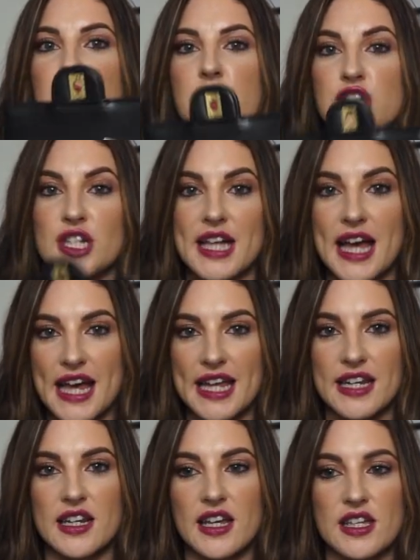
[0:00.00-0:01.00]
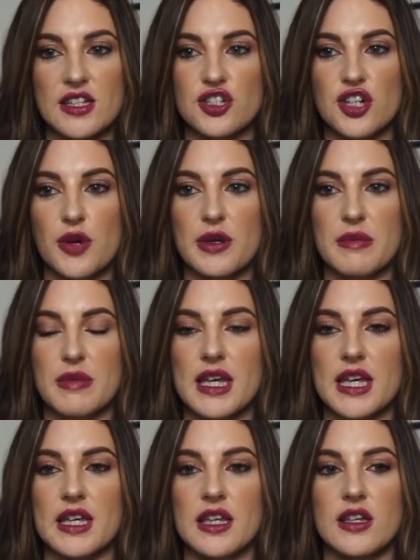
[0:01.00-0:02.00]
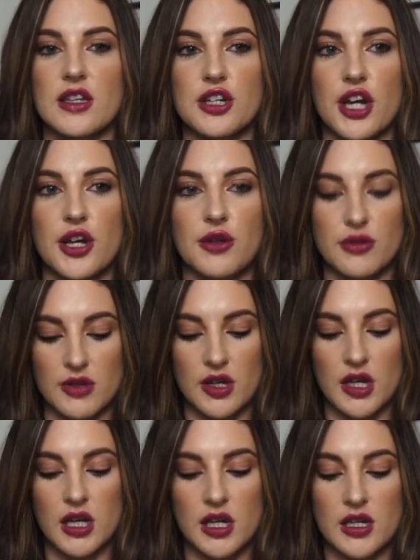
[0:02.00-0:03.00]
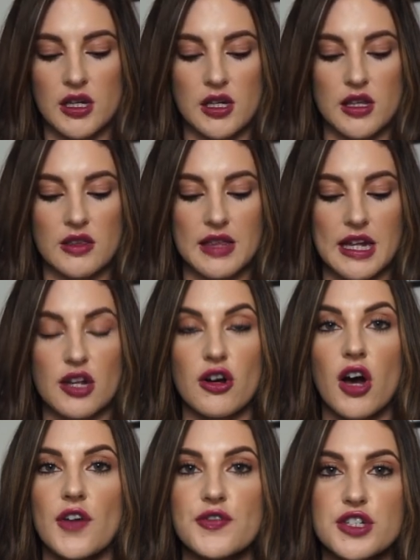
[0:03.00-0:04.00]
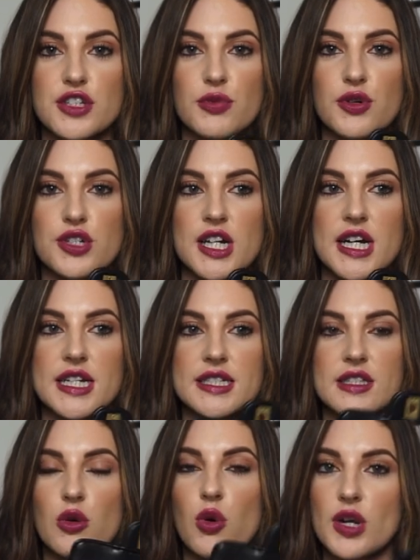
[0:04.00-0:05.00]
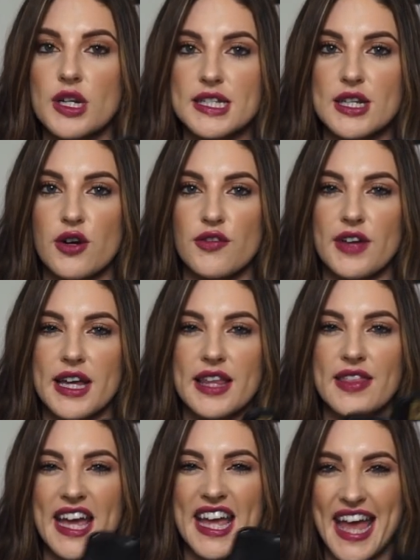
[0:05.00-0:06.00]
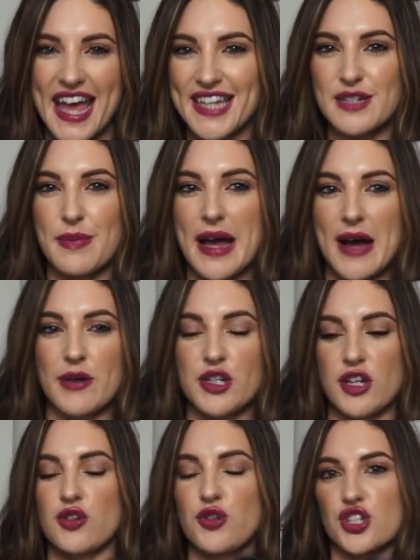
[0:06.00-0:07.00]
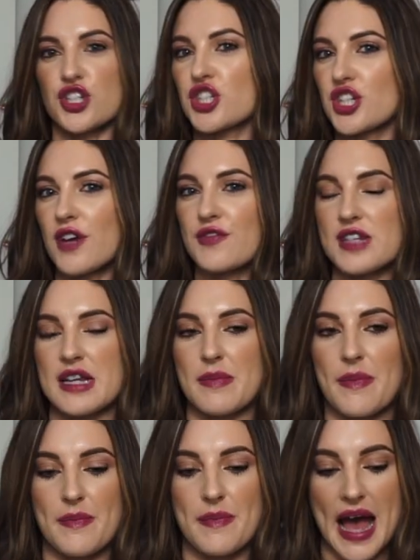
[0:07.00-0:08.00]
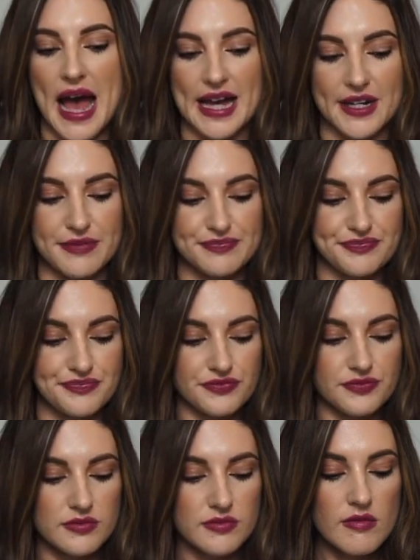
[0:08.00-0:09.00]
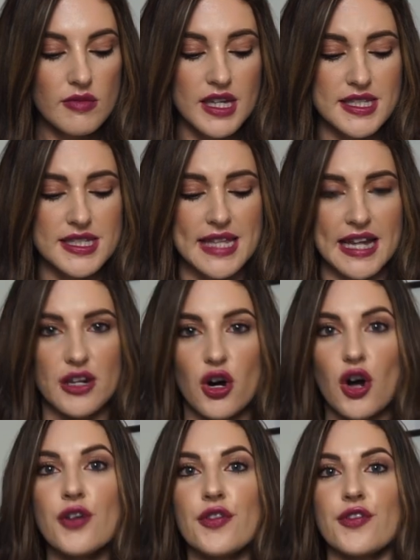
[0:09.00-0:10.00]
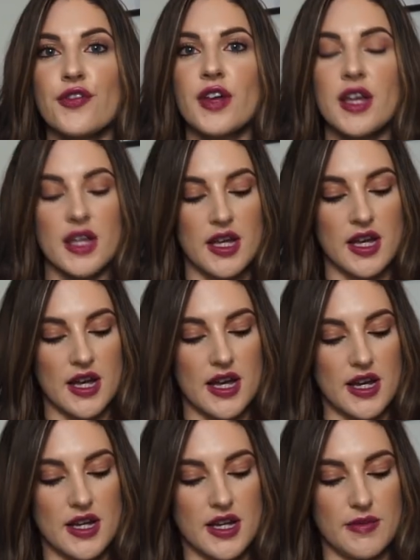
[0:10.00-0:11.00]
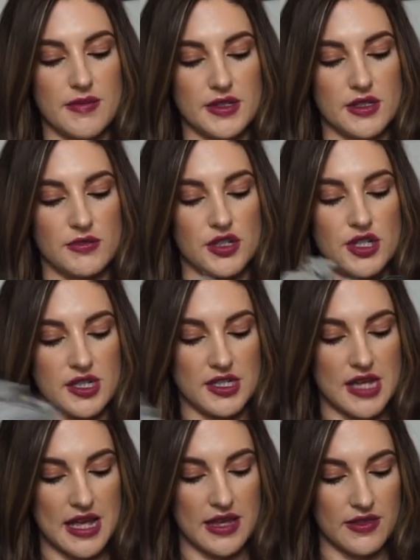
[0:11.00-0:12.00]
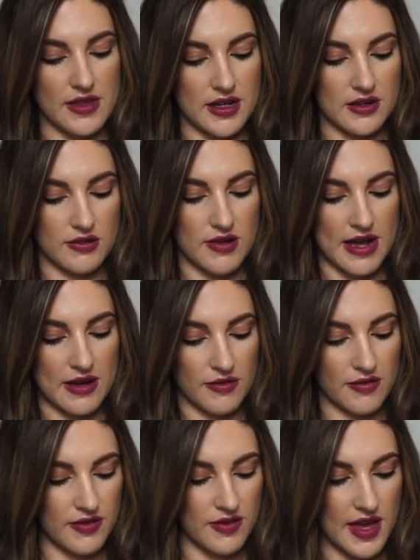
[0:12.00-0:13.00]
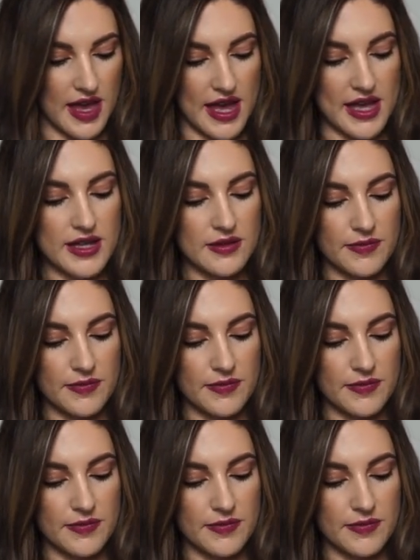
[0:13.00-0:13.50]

which again is showing me, you know, they look after the products, the quality of it, they're cared about, you know, not just shoved in a bag and sent off. So I'm going to take that lot out there.